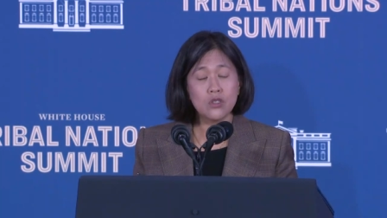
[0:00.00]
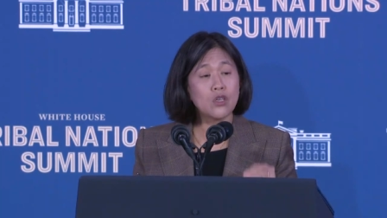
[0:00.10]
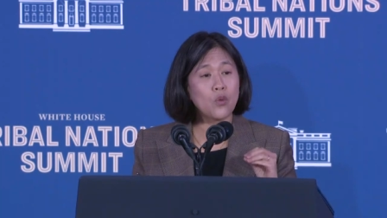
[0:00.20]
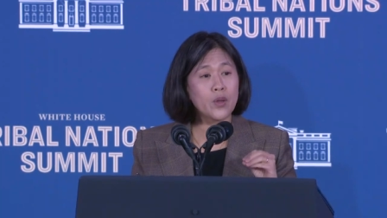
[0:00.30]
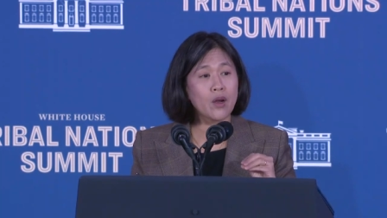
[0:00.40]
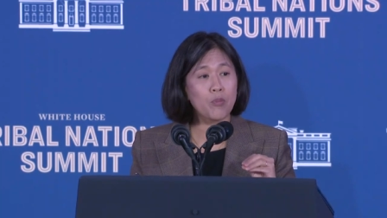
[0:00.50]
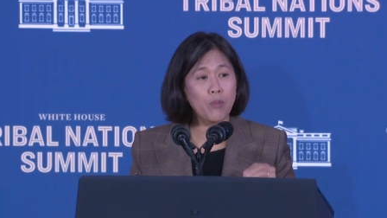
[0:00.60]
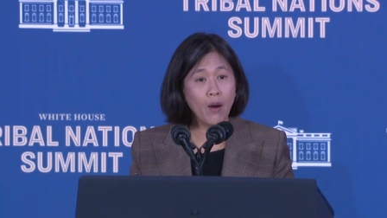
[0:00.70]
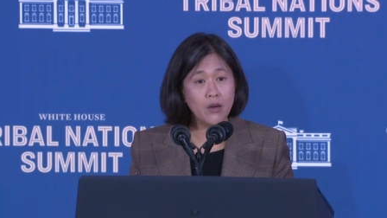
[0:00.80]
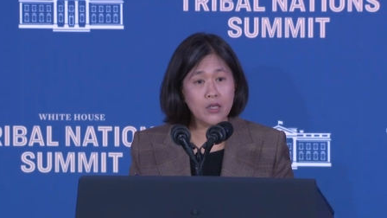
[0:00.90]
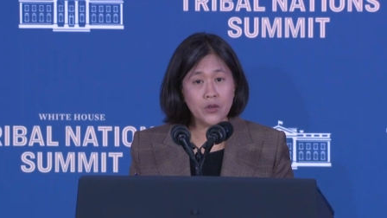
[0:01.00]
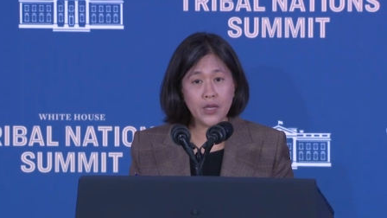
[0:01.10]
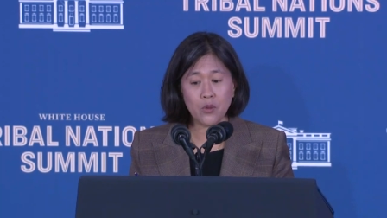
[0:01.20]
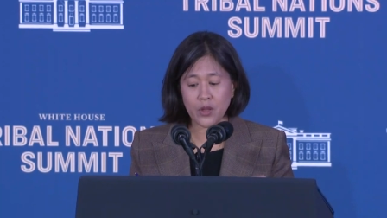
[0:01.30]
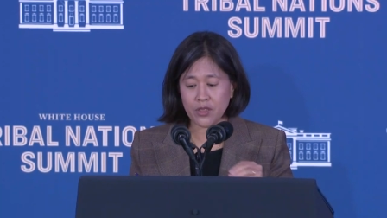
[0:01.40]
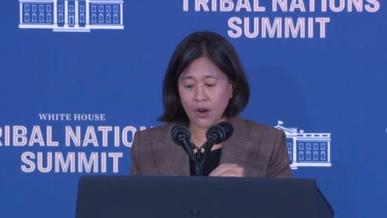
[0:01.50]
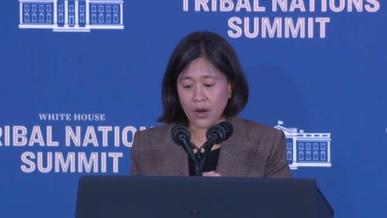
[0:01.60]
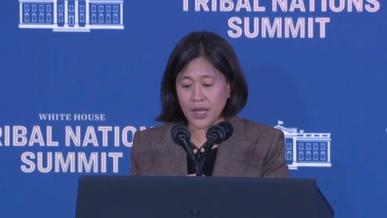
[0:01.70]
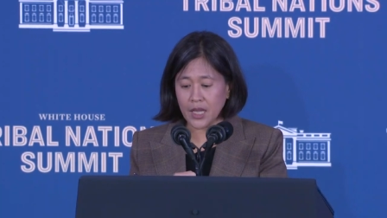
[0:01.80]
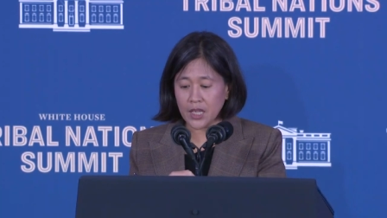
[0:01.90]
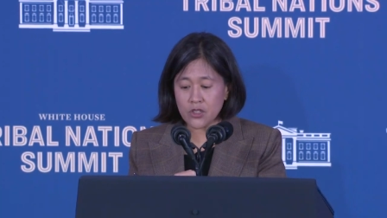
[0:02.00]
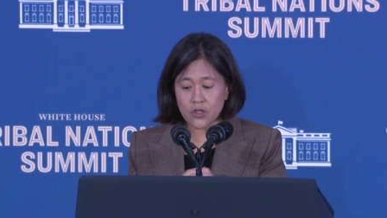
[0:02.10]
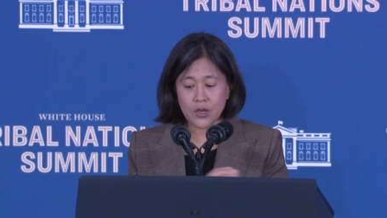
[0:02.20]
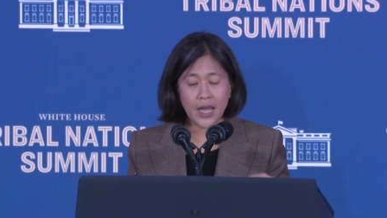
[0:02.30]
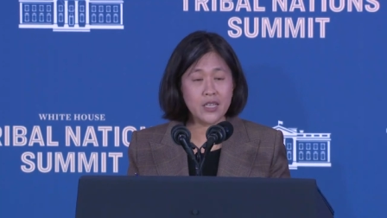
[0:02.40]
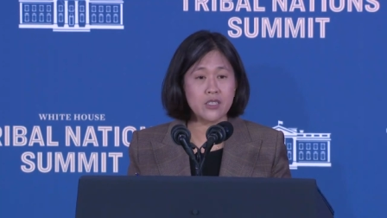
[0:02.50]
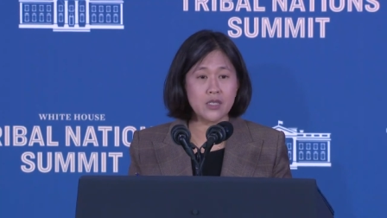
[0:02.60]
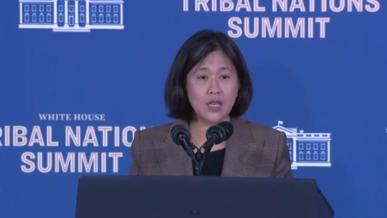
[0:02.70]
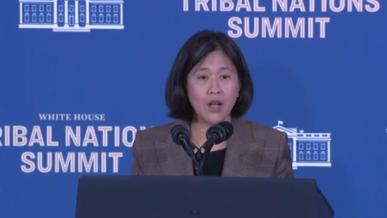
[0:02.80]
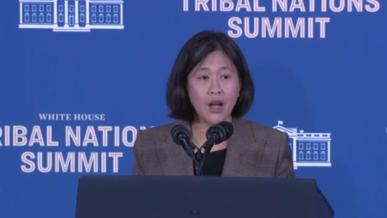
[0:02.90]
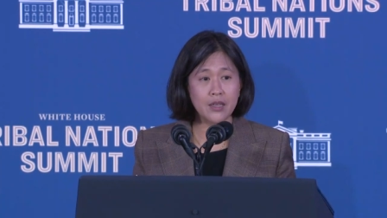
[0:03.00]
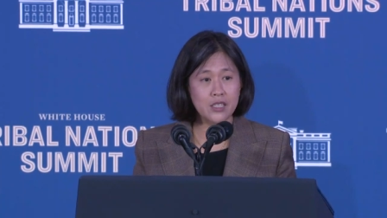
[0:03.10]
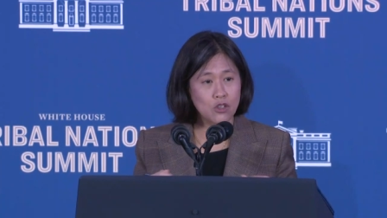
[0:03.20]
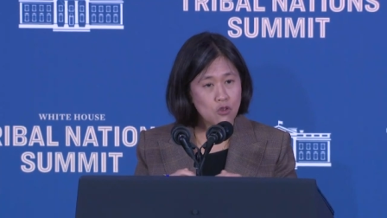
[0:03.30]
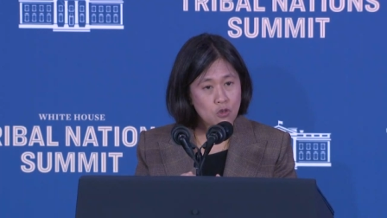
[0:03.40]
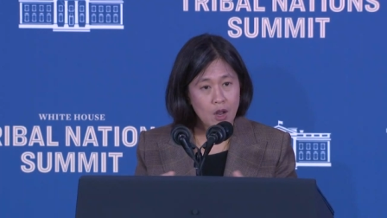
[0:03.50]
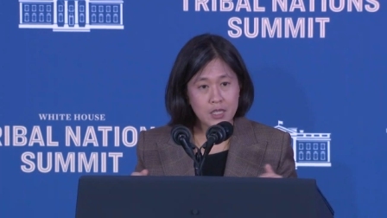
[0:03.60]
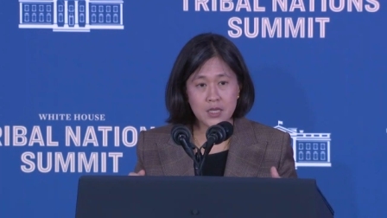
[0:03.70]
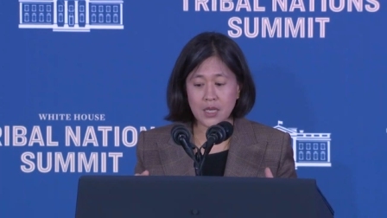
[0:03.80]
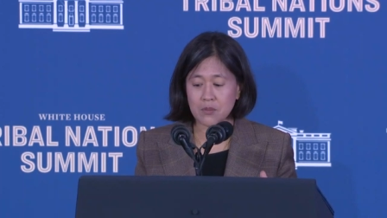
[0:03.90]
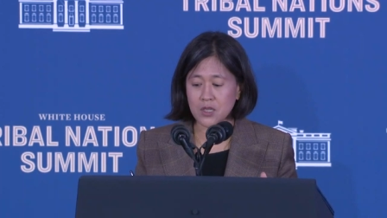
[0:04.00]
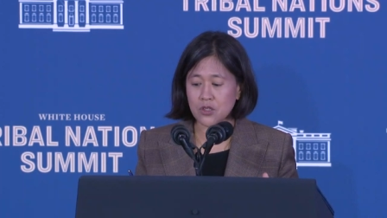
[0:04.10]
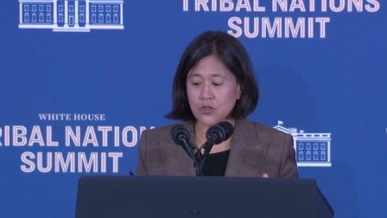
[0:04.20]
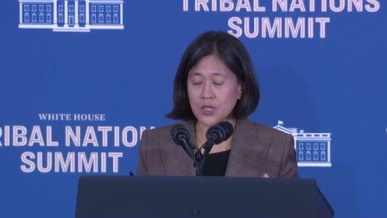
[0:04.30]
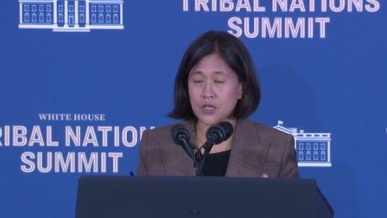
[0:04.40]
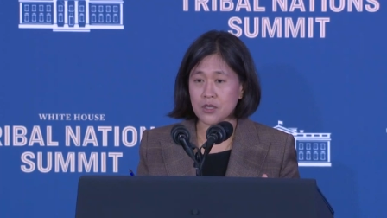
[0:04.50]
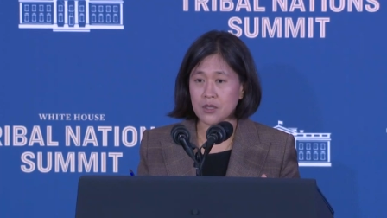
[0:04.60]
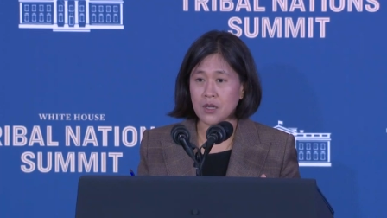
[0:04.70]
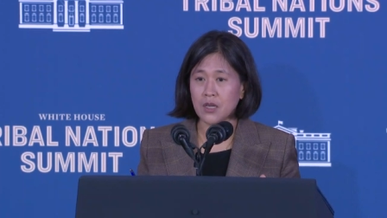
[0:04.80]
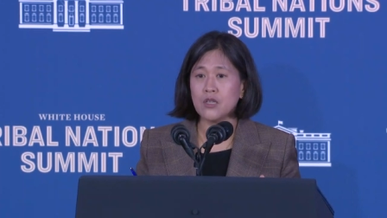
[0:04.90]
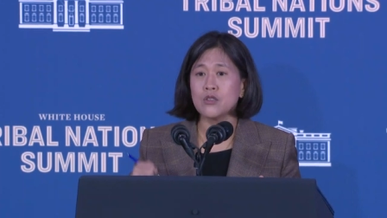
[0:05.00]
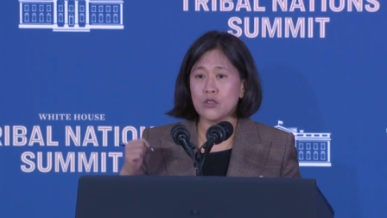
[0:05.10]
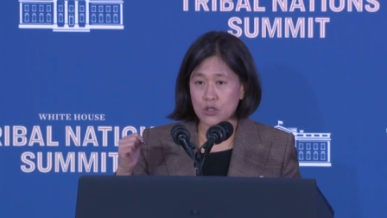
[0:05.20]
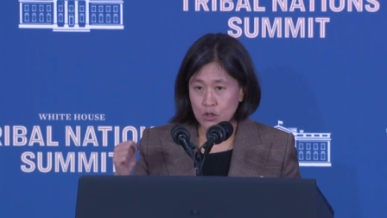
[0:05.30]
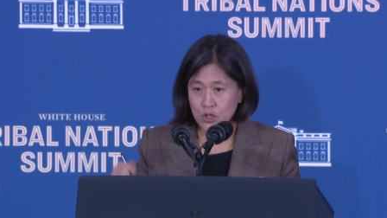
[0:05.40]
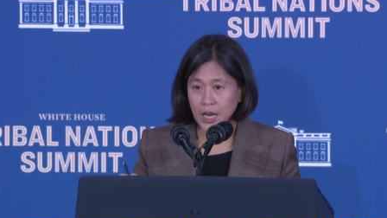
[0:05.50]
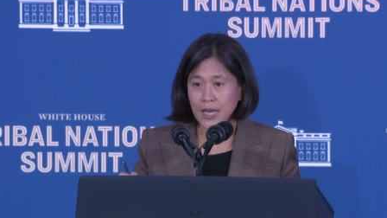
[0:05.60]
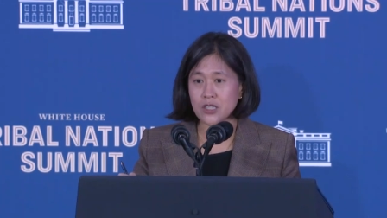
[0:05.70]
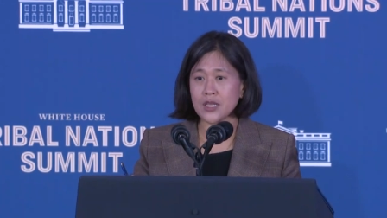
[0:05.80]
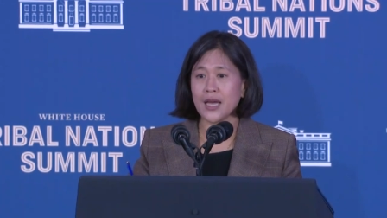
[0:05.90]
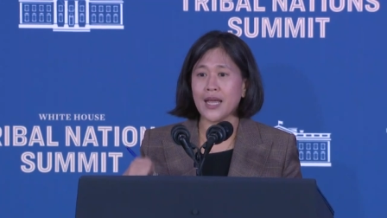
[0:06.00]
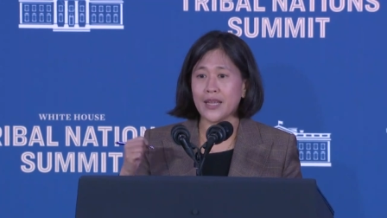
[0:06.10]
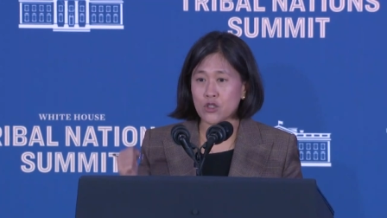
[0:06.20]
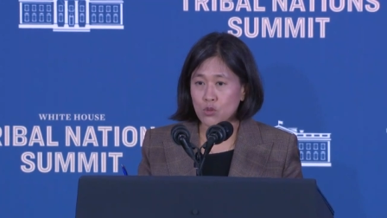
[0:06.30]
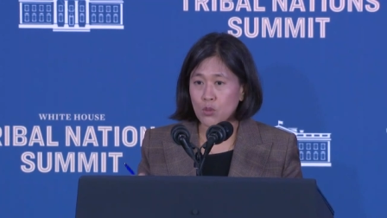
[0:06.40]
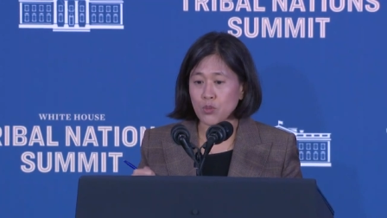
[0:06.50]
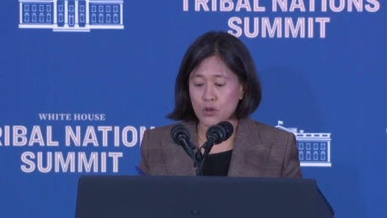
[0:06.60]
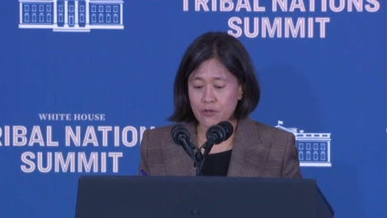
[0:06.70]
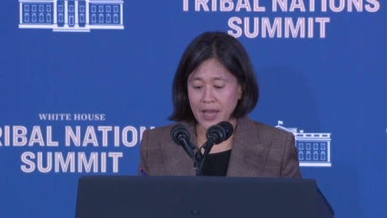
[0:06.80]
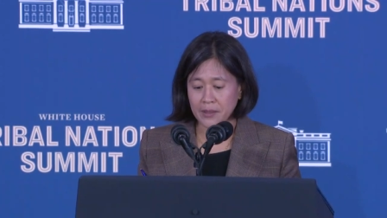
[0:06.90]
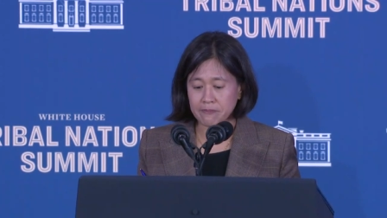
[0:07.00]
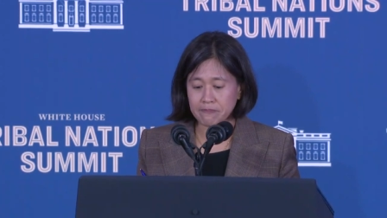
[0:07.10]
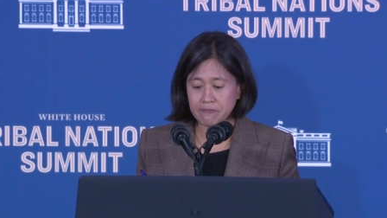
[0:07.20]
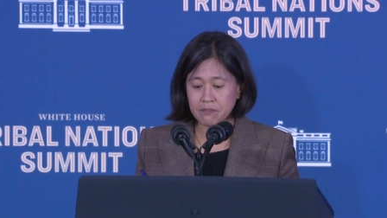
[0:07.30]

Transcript: So we are partnering with our interagency colleagues across the administration to change that and to improve that.